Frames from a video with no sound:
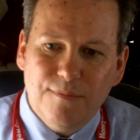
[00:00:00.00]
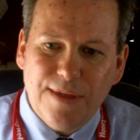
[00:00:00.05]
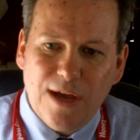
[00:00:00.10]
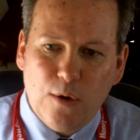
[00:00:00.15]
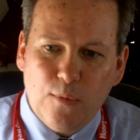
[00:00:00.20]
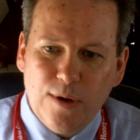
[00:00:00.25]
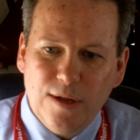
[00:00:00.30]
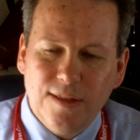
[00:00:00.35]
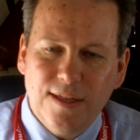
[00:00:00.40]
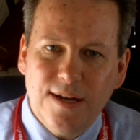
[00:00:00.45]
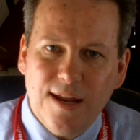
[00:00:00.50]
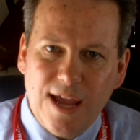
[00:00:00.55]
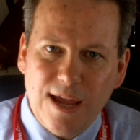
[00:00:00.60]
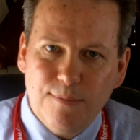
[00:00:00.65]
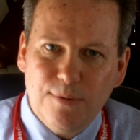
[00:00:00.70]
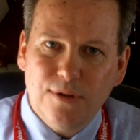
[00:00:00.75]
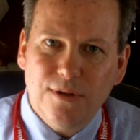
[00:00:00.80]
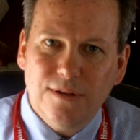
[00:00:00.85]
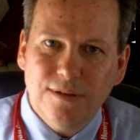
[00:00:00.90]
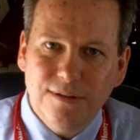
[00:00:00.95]
that will
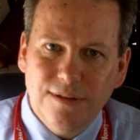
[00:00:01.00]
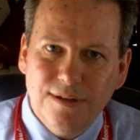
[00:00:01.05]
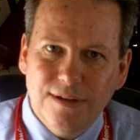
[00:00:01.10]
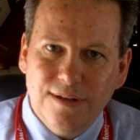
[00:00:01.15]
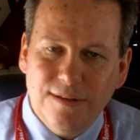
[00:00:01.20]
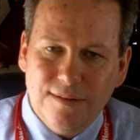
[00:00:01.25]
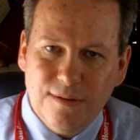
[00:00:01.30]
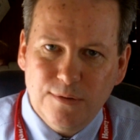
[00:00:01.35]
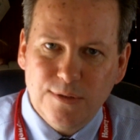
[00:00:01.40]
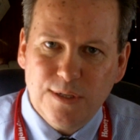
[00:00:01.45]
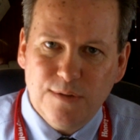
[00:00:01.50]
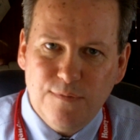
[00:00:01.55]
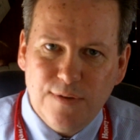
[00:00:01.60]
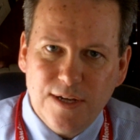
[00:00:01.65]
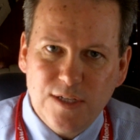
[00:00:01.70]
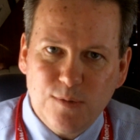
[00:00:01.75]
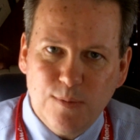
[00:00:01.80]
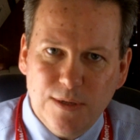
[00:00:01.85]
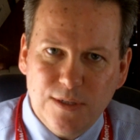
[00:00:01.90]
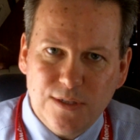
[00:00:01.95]
enable those
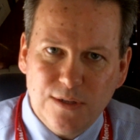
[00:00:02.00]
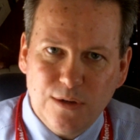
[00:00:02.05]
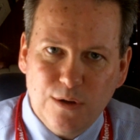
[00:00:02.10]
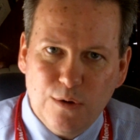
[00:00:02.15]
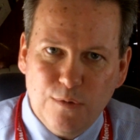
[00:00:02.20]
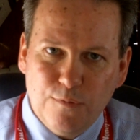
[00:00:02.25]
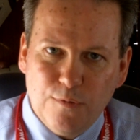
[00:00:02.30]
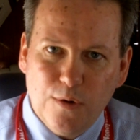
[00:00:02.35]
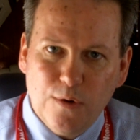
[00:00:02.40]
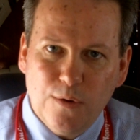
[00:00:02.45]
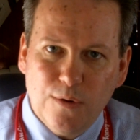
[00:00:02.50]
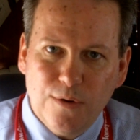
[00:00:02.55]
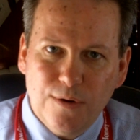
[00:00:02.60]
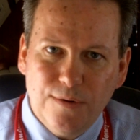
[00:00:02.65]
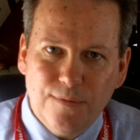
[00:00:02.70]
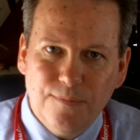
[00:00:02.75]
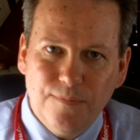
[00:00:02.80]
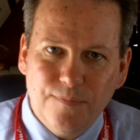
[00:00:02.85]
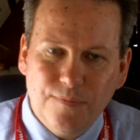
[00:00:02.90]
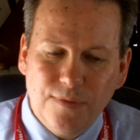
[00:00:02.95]
investments to go
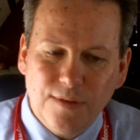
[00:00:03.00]
forward.